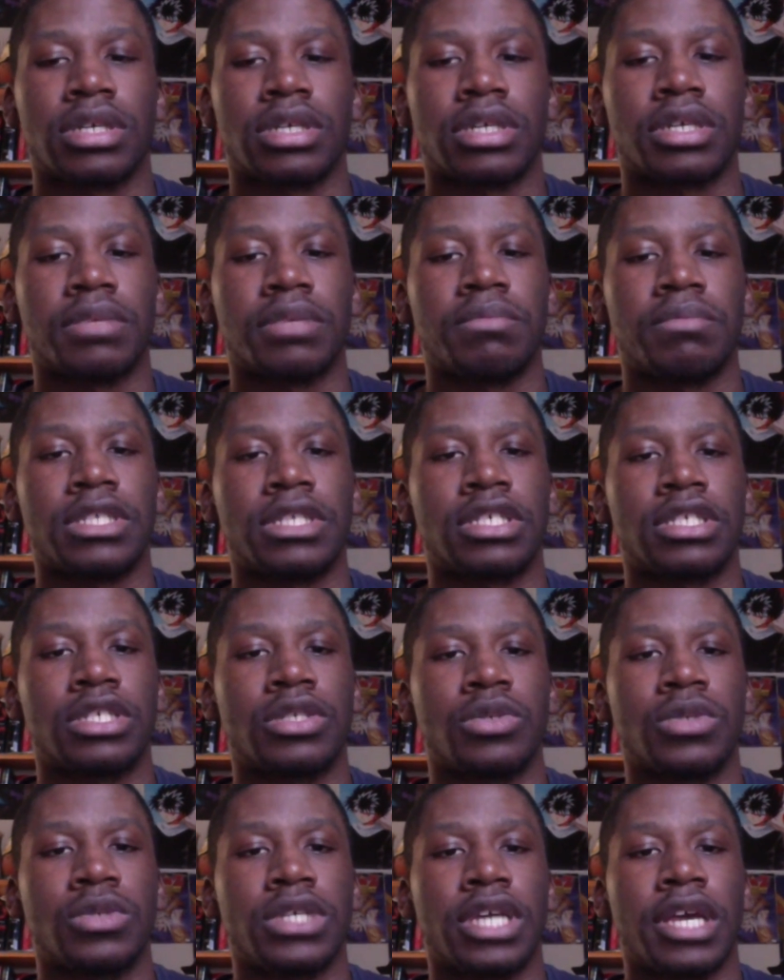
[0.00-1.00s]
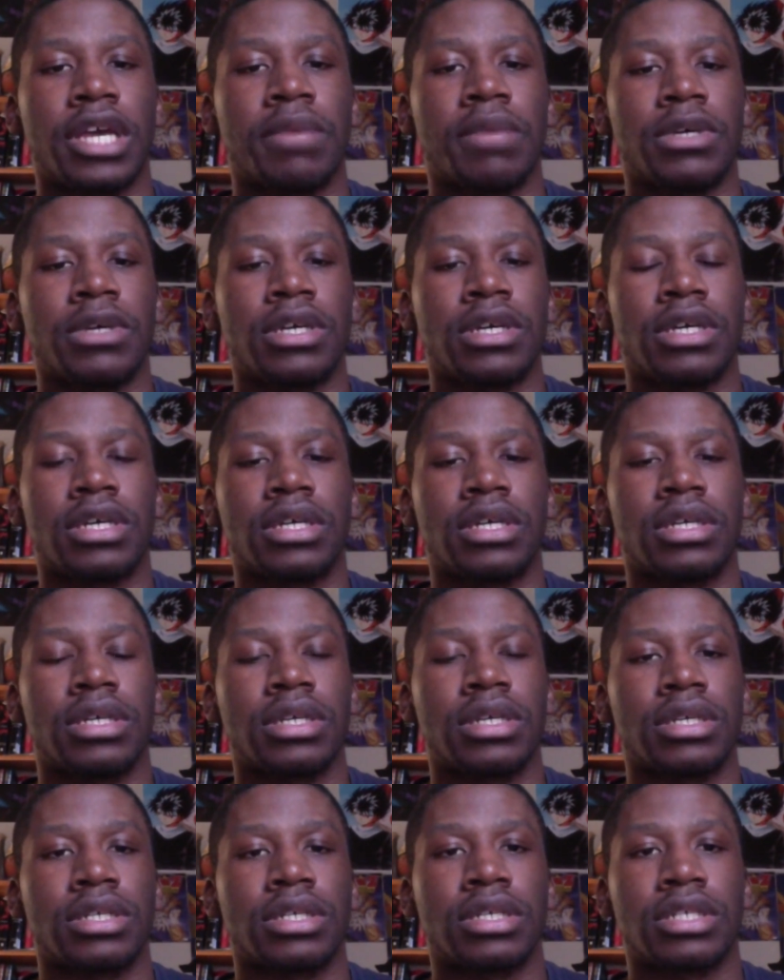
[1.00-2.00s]
Kimetsu no Yaiba
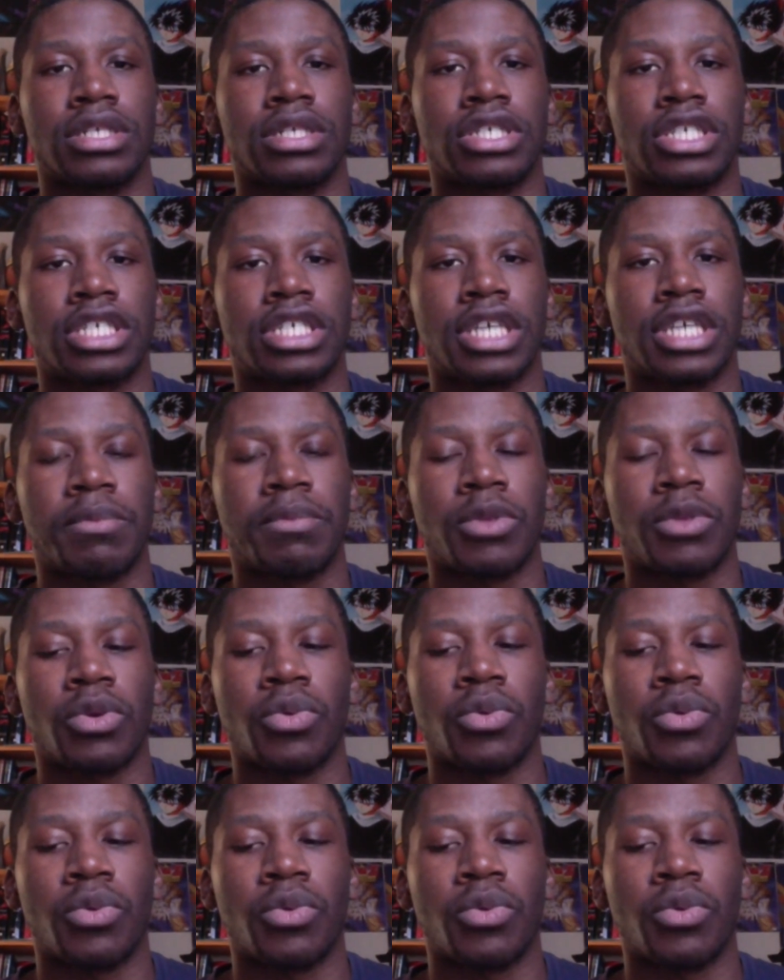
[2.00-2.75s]
chapter